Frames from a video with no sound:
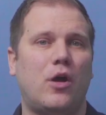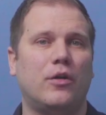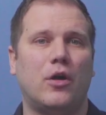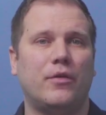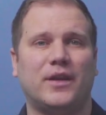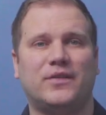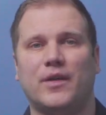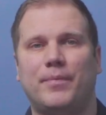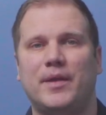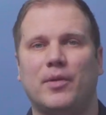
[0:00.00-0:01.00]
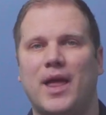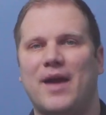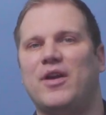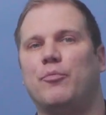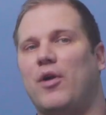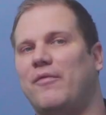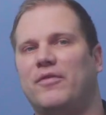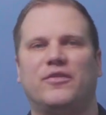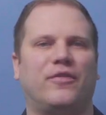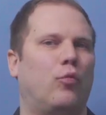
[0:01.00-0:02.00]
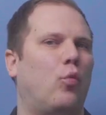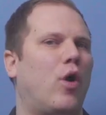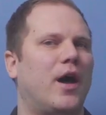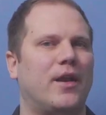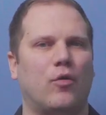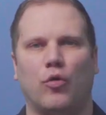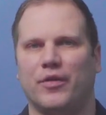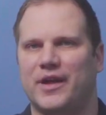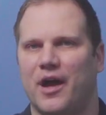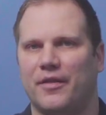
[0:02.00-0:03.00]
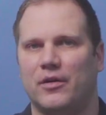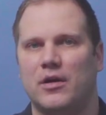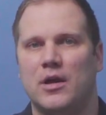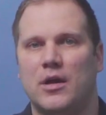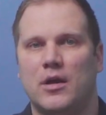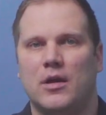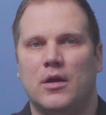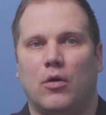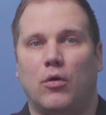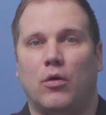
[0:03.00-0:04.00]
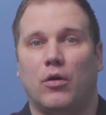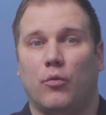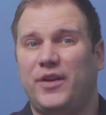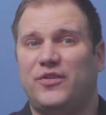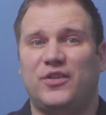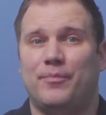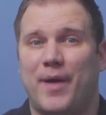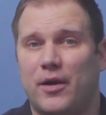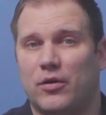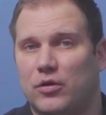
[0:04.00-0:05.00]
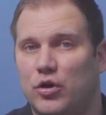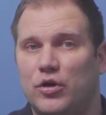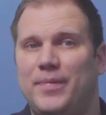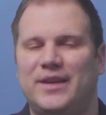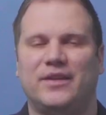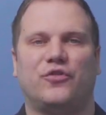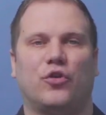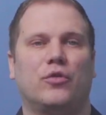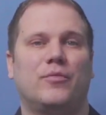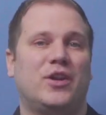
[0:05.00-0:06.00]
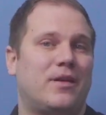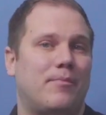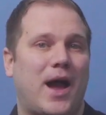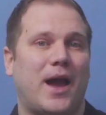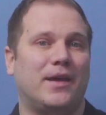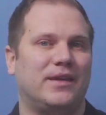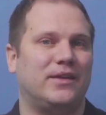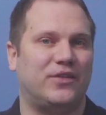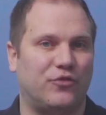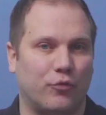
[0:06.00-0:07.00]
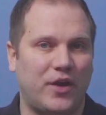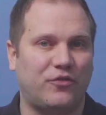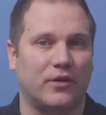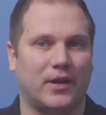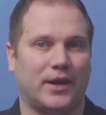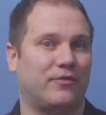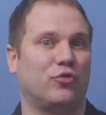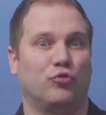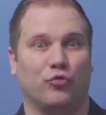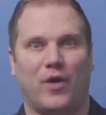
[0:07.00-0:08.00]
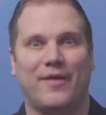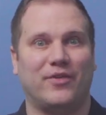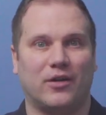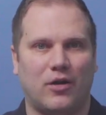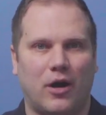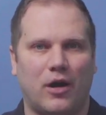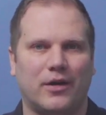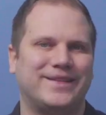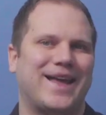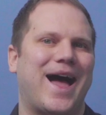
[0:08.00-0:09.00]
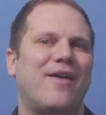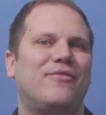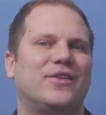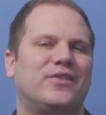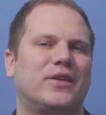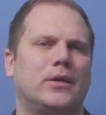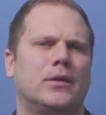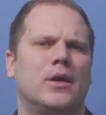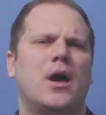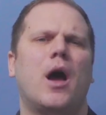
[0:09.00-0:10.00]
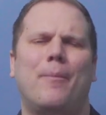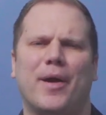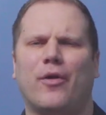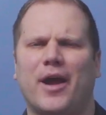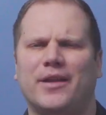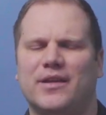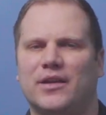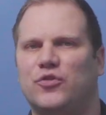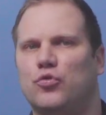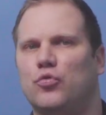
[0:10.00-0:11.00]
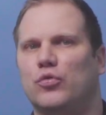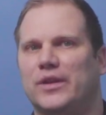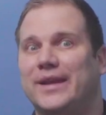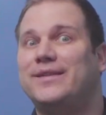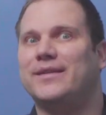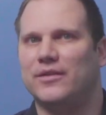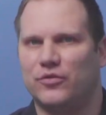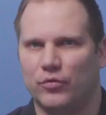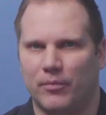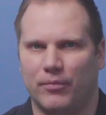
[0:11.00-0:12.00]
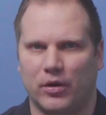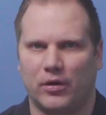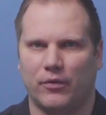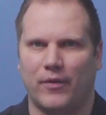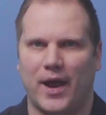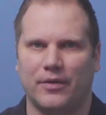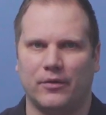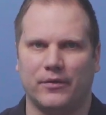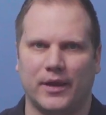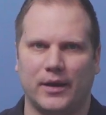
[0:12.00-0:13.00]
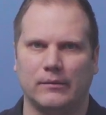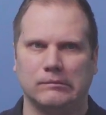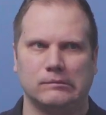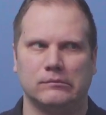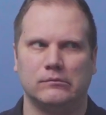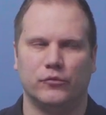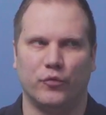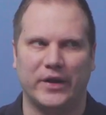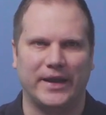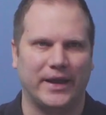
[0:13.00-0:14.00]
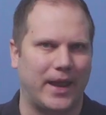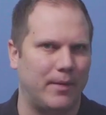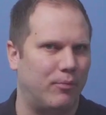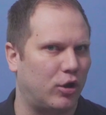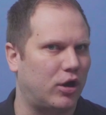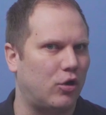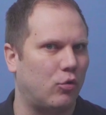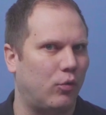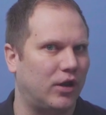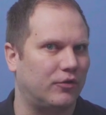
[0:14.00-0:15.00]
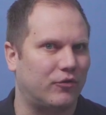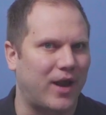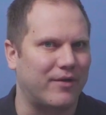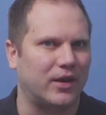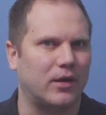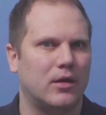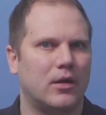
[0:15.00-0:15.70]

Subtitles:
all know that some people have a preference for one or the other, or which is better could be determined by the situation. Like if you're driving a car, it's obviously a better idea to listen to a book rather than reading a book while driving.